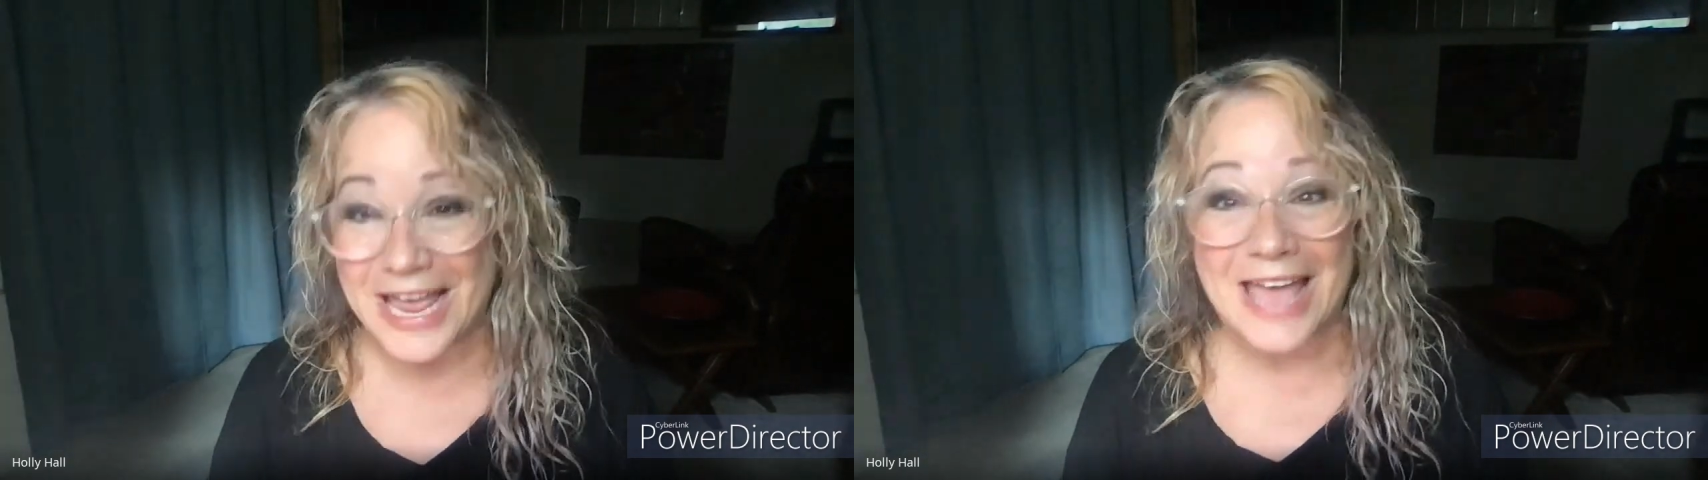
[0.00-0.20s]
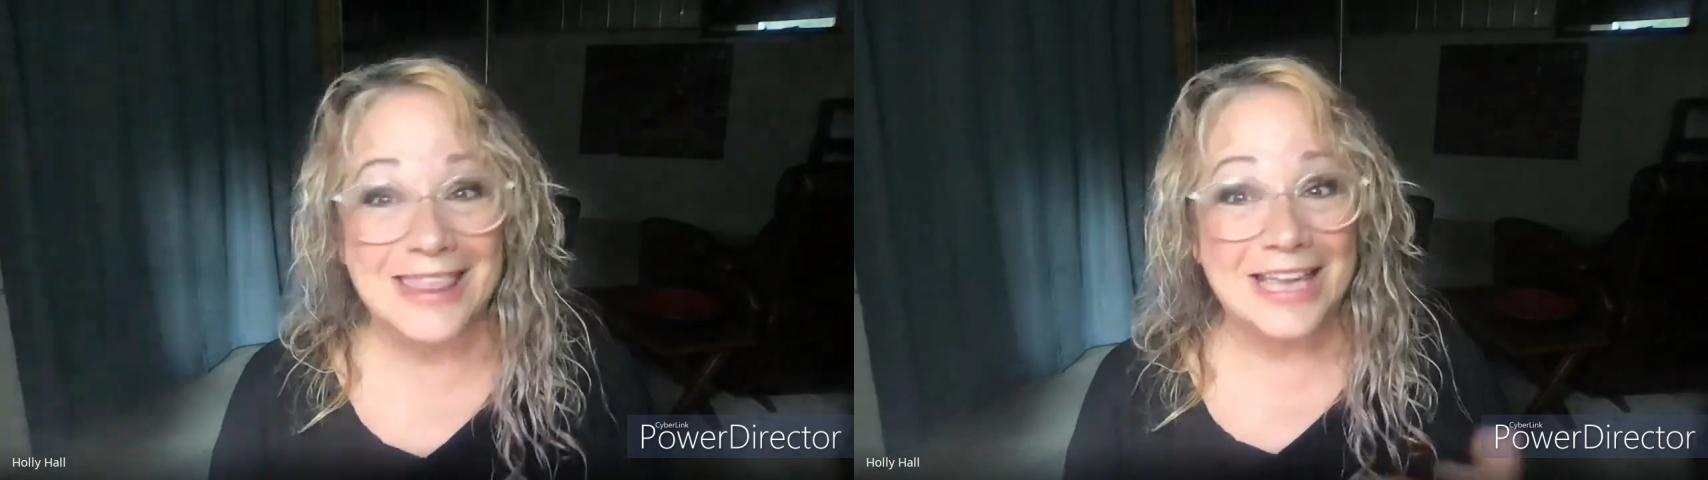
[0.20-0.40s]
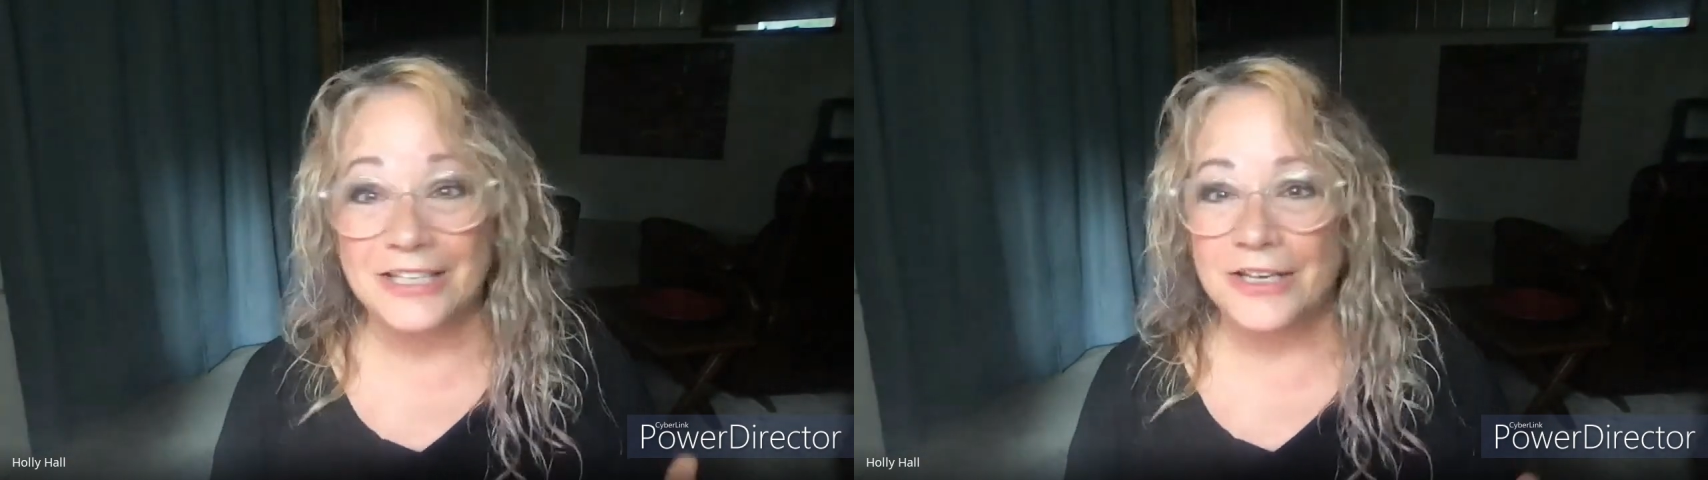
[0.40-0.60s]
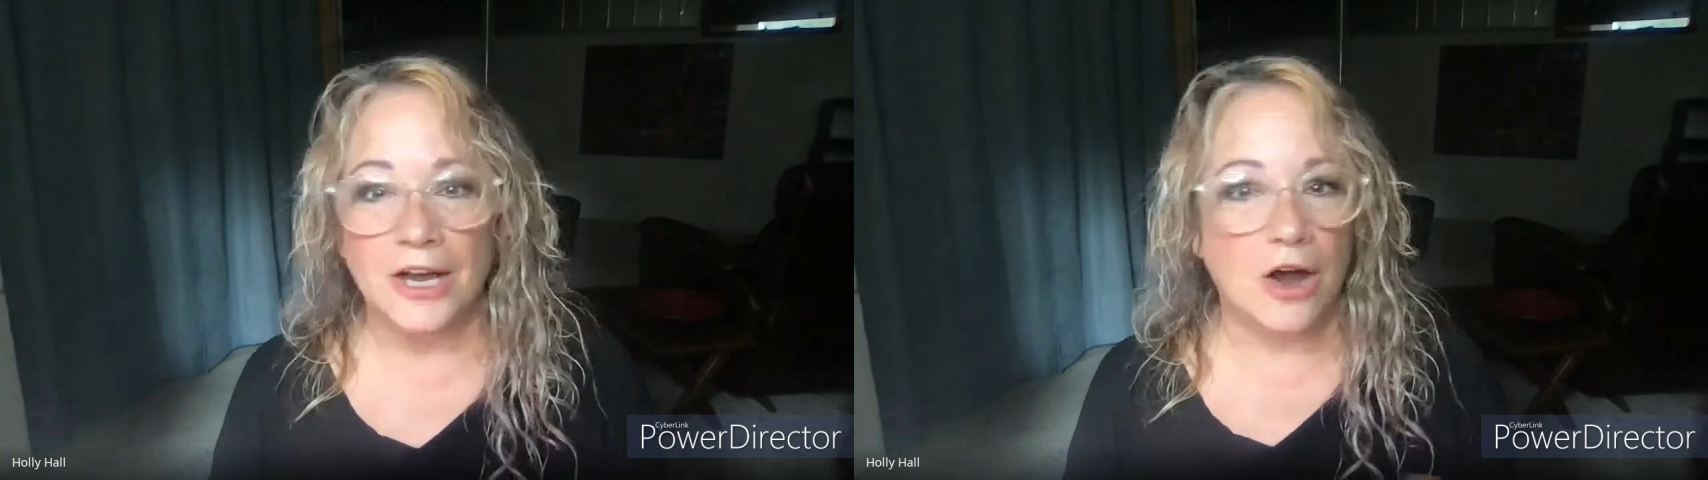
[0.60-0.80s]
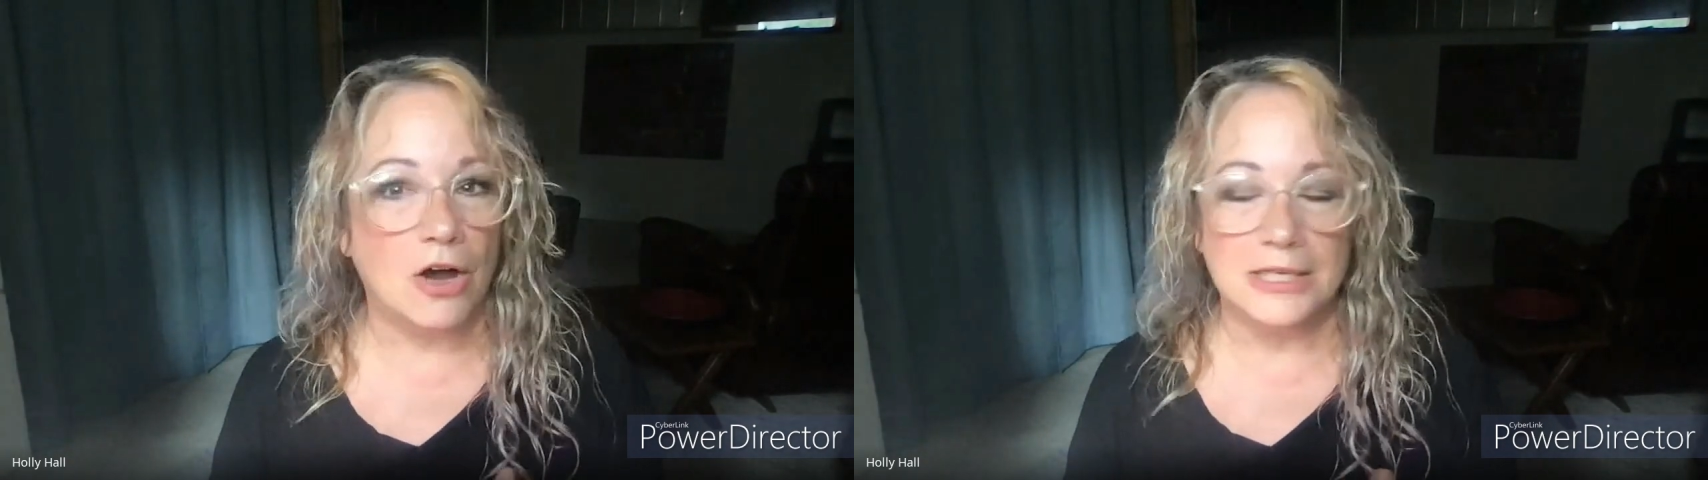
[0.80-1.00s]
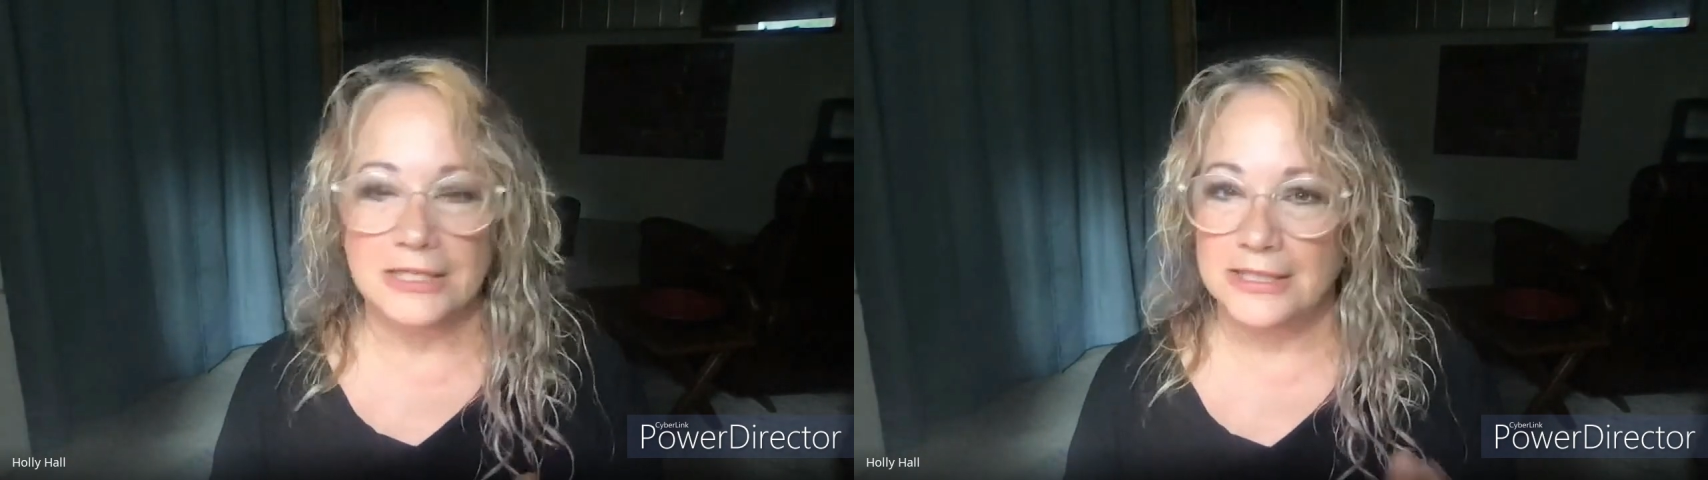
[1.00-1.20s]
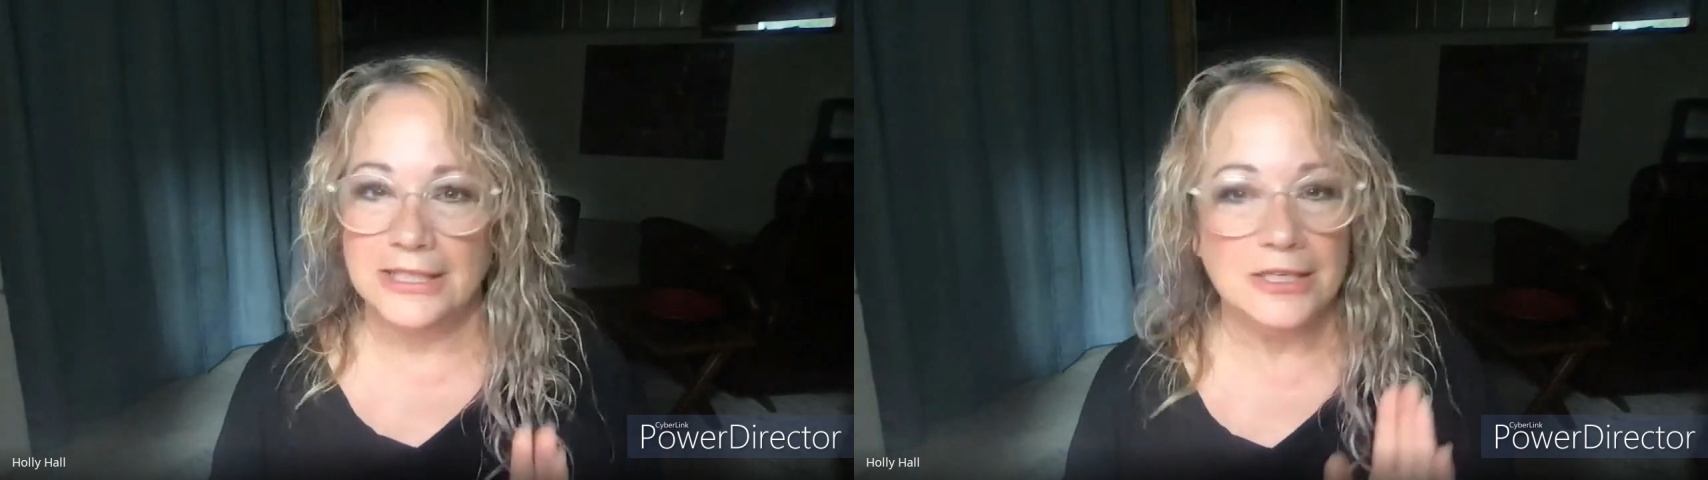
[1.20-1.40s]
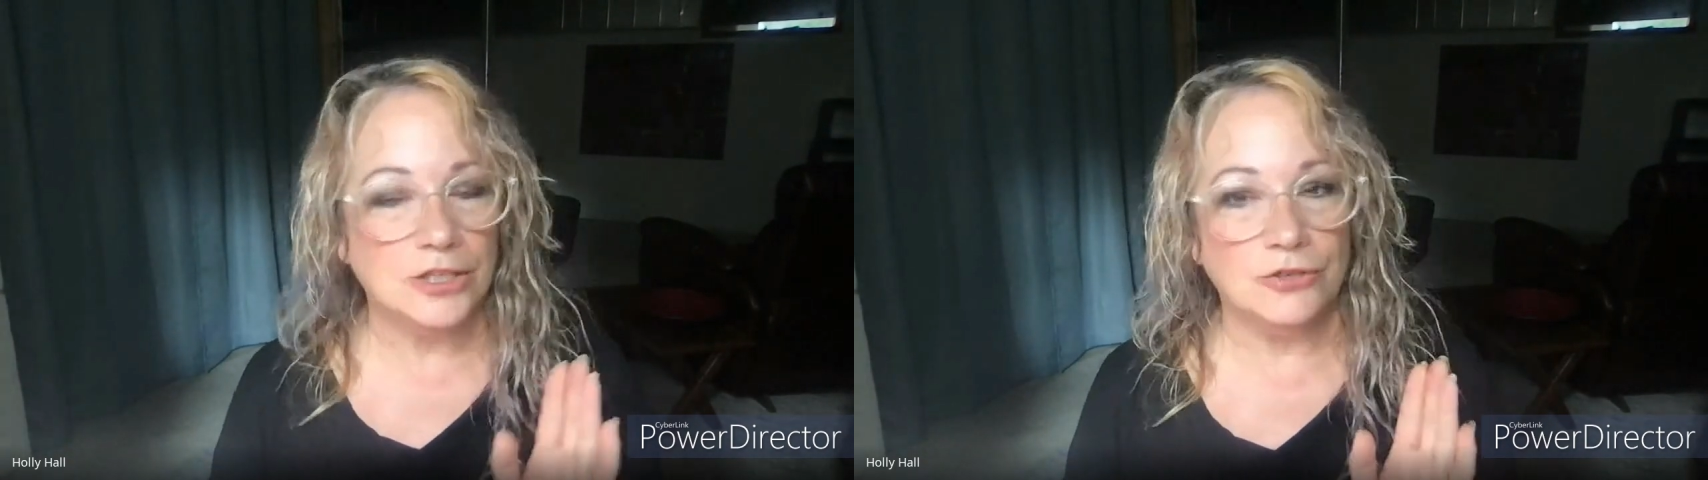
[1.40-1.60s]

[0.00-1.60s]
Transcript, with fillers: and then honestly, you've